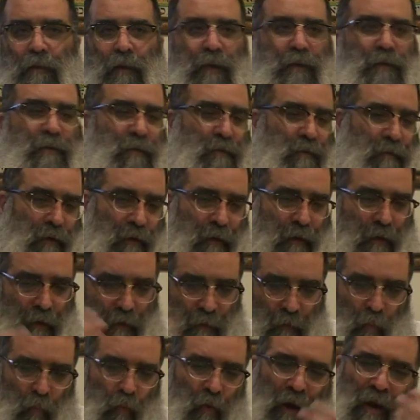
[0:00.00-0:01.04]
It's
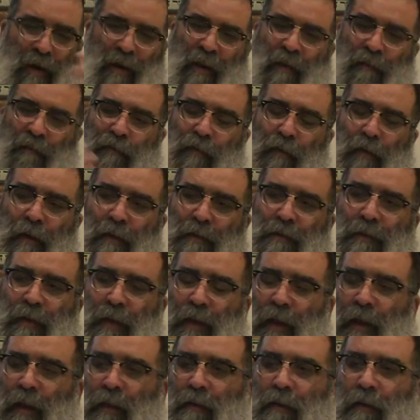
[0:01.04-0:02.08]
one influence
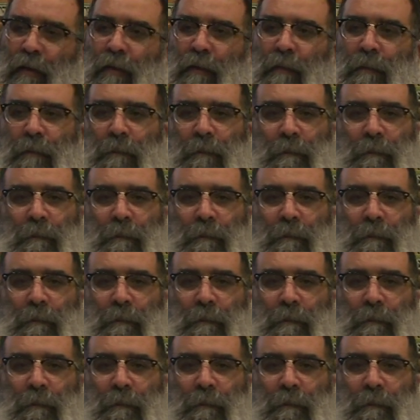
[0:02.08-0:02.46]
the other.